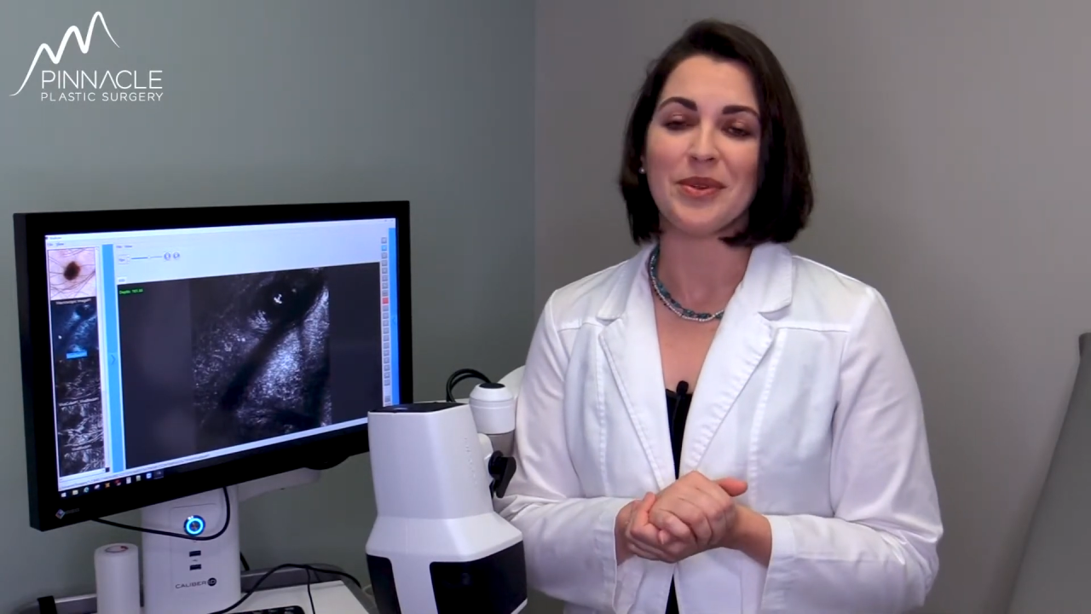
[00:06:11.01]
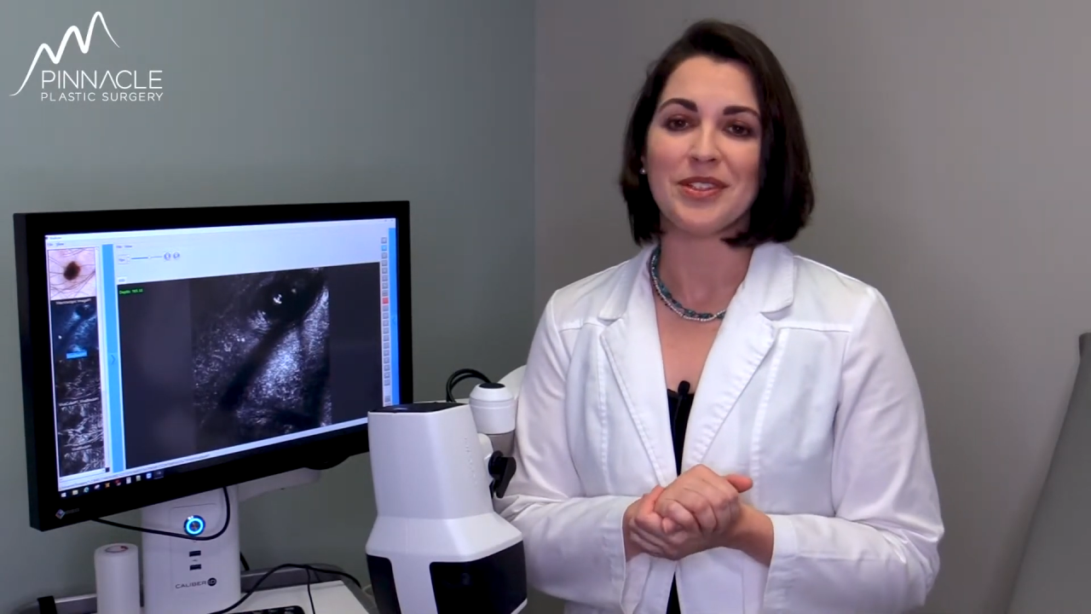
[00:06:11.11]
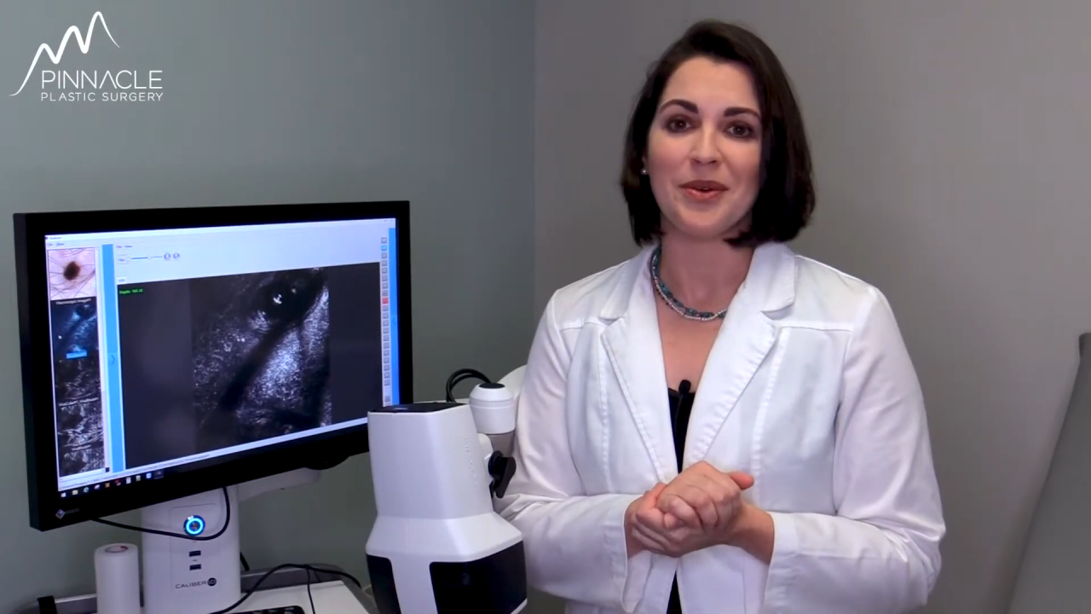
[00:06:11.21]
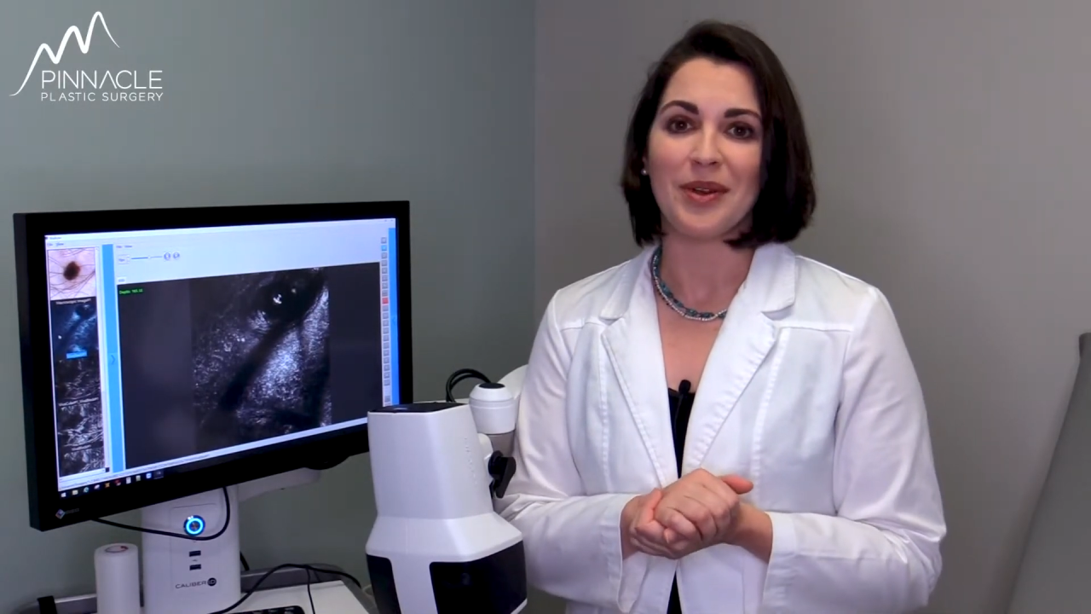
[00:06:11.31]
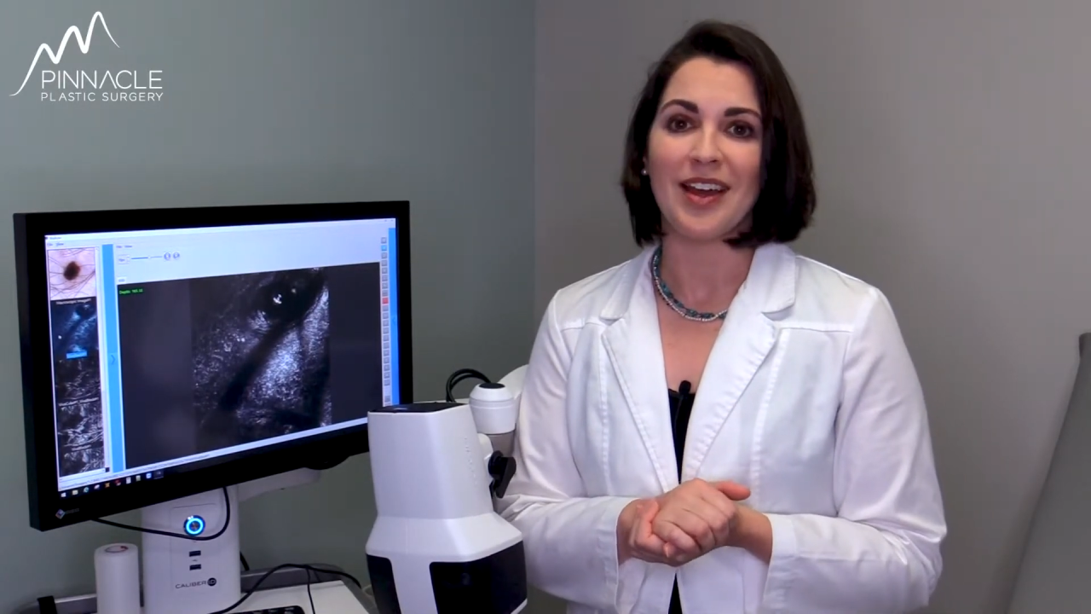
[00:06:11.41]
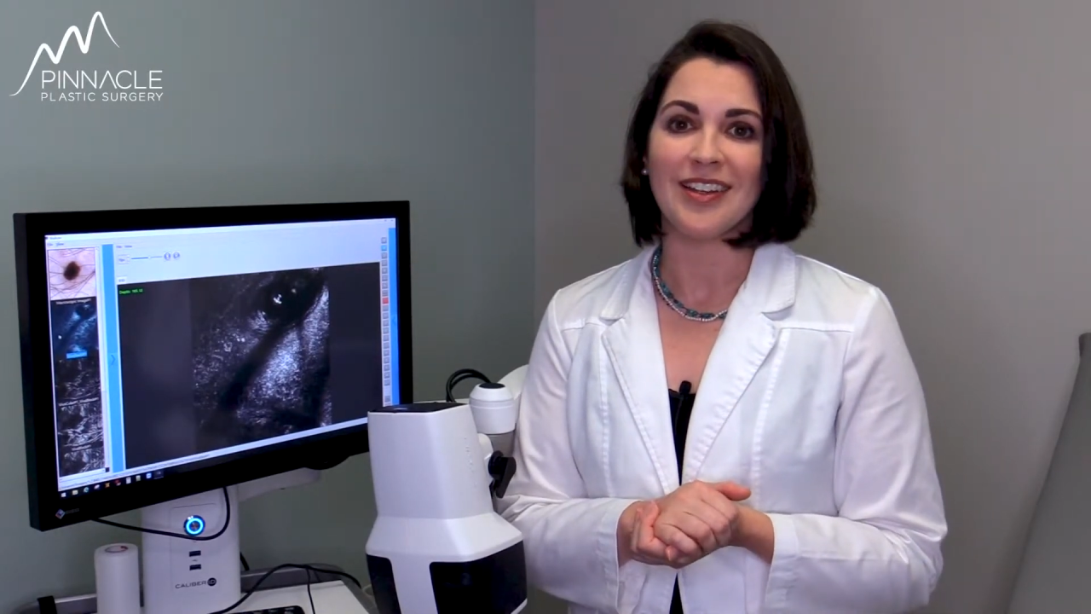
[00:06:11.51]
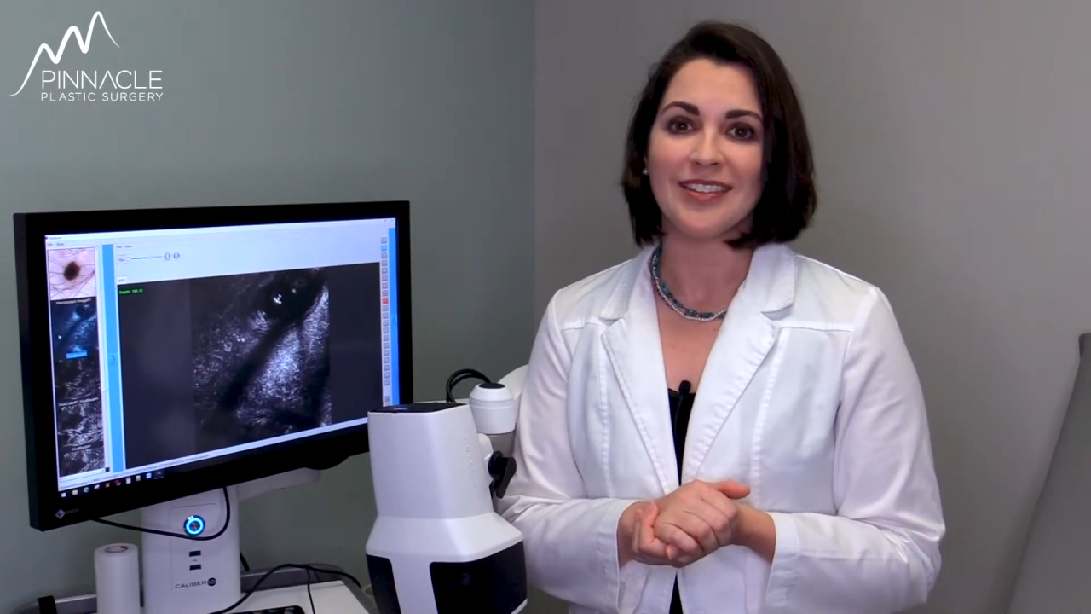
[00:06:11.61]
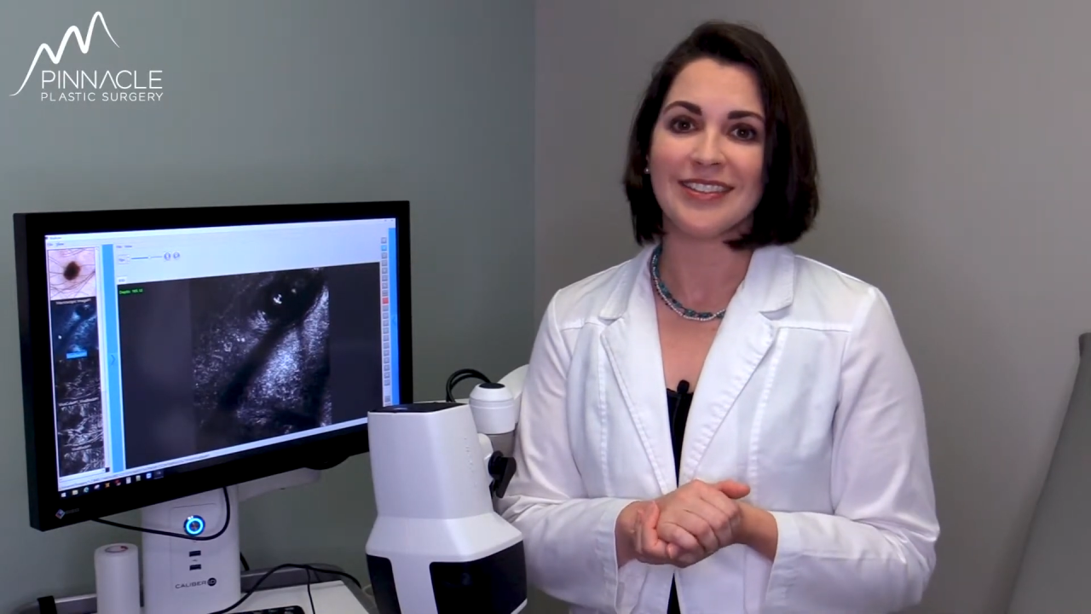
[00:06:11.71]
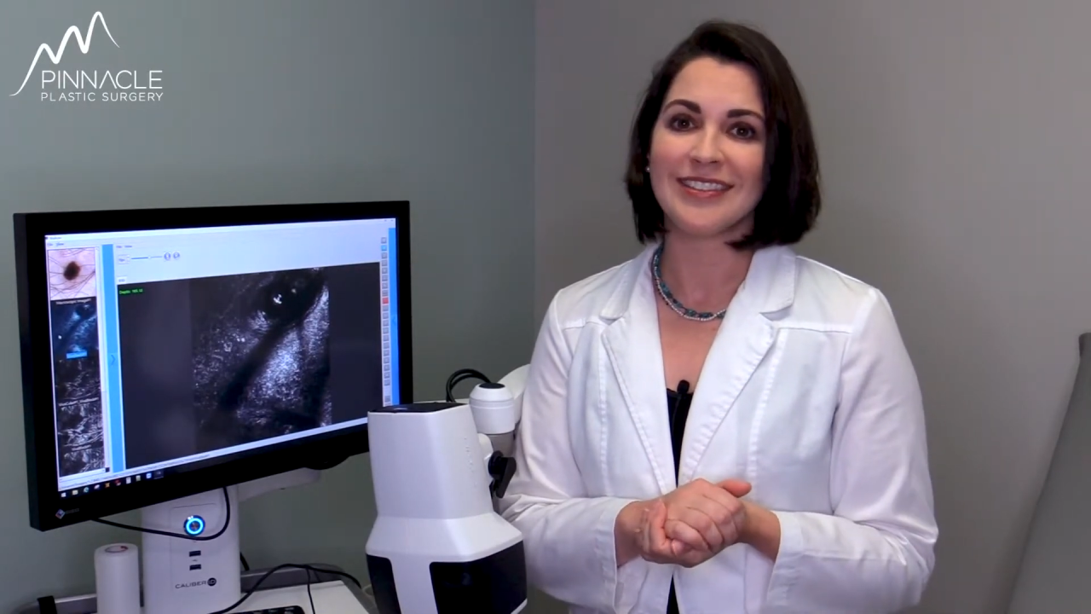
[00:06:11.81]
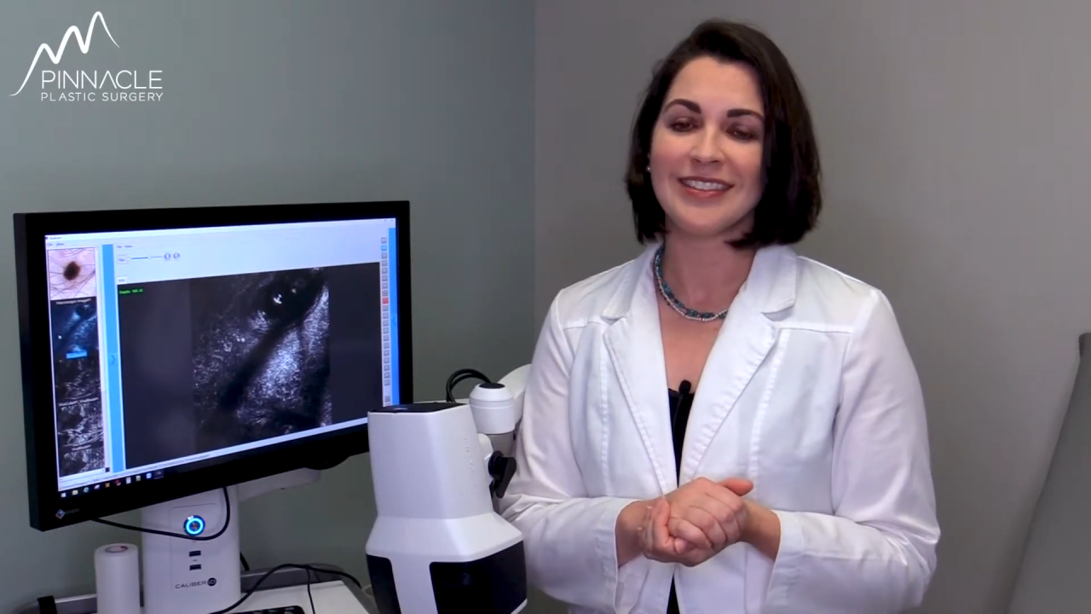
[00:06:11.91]
what's going
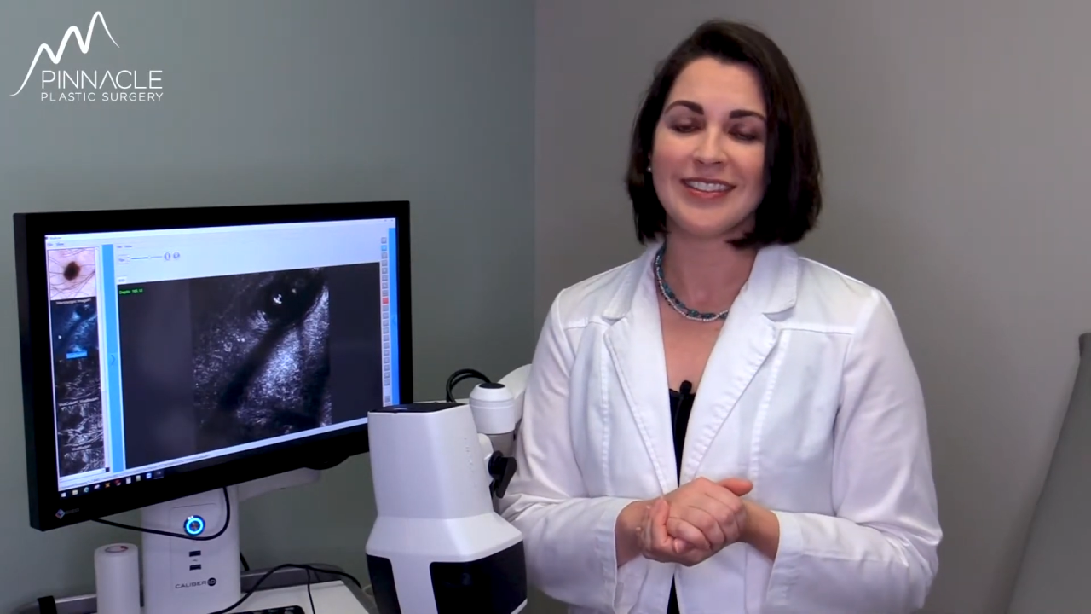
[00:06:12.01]
on.